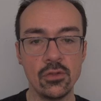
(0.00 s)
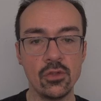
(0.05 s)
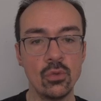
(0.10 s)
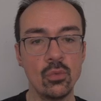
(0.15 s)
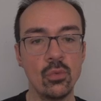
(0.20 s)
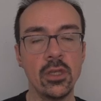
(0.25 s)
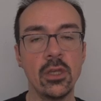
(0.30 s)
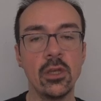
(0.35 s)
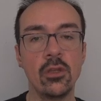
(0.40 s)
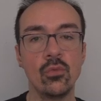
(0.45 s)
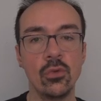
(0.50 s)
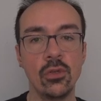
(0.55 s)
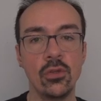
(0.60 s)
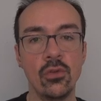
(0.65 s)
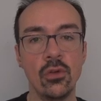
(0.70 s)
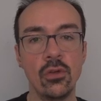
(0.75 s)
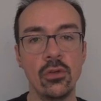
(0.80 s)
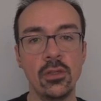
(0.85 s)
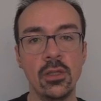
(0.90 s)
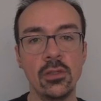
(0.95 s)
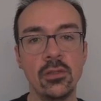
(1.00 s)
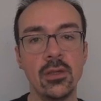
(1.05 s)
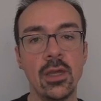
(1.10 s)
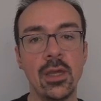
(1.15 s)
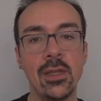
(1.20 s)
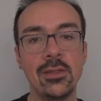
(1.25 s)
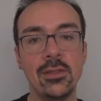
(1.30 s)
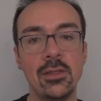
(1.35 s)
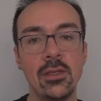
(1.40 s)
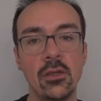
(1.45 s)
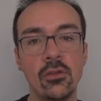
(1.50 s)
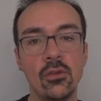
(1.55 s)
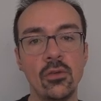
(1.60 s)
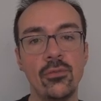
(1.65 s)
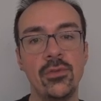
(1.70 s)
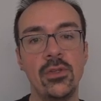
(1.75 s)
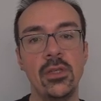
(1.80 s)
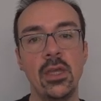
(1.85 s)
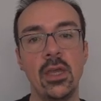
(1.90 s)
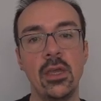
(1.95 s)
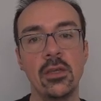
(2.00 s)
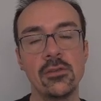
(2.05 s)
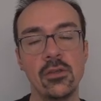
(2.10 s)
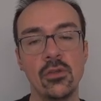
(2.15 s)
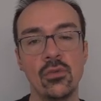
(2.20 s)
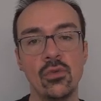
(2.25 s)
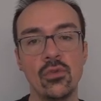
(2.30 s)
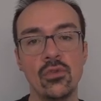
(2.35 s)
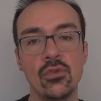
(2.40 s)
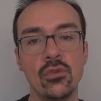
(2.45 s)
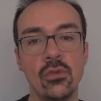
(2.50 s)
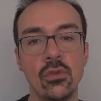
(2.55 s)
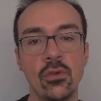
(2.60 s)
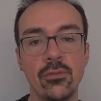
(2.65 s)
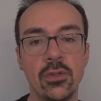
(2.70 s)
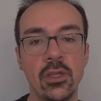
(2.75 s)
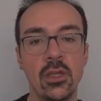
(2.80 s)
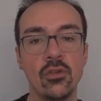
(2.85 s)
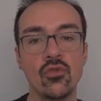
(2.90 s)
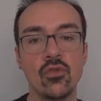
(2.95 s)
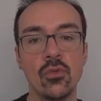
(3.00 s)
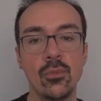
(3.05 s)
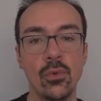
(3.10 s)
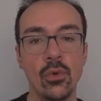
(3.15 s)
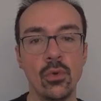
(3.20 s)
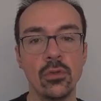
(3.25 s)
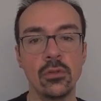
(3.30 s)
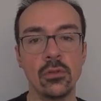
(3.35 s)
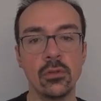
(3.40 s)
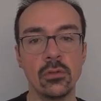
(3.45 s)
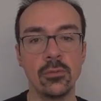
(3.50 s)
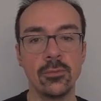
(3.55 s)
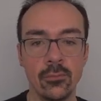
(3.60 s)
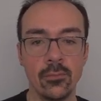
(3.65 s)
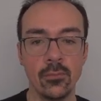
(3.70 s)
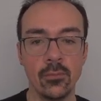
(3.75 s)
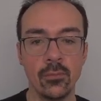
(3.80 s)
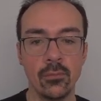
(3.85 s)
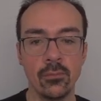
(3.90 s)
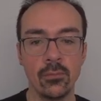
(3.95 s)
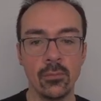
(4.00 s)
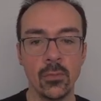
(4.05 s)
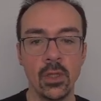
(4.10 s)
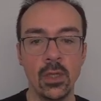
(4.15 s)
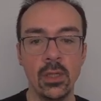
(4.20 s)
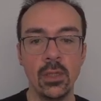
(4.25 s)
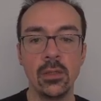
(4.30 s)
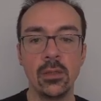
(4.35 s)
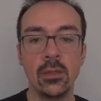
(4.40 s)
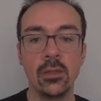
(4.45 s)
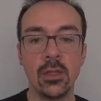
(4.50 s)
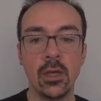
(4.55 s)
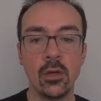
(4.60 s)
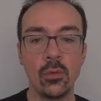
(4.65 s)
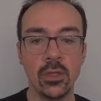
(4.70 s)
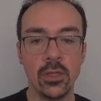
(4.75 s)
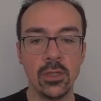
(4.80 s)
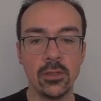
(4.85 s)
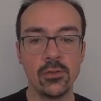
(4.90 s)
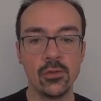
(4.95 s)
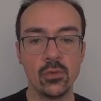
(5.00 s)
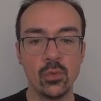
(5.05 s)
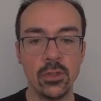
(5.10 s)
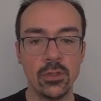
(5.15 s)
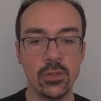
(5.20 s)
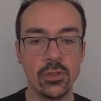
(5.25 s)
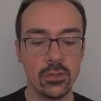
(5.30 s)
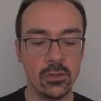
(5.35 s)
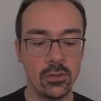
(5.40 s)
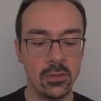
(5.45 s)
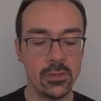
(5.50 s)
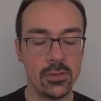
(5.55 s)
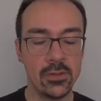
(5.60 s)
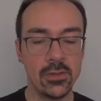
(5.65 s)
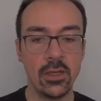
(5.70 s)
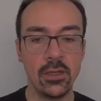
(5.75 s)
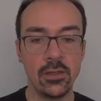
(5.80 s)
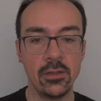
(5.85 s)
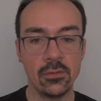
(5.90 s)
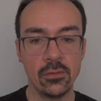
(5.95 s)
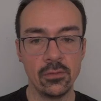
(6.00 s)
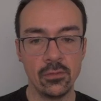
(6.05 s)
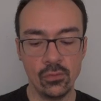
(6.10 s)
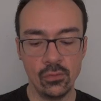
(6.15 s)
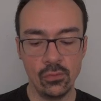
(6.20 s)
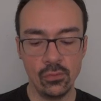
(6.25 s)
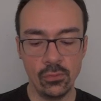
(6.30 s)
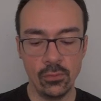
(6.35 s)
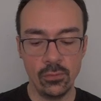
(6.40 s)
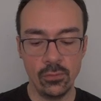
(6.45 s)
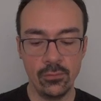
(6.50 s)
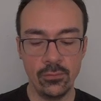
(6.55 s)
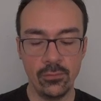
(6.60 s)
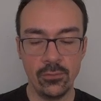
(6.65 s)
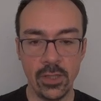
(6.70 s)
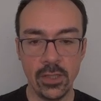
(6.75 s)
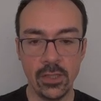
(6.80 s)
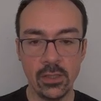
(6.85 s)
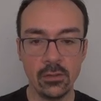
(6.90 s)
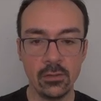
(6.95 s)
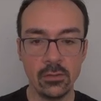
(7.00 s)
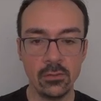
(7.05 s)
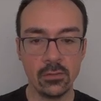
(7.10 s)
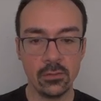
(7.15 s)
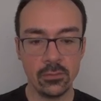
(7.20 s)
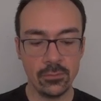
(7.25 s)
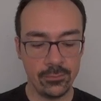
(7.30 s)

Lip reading: so we can return it at the end of the execution of the entry point. Now we can switch the state to vacant.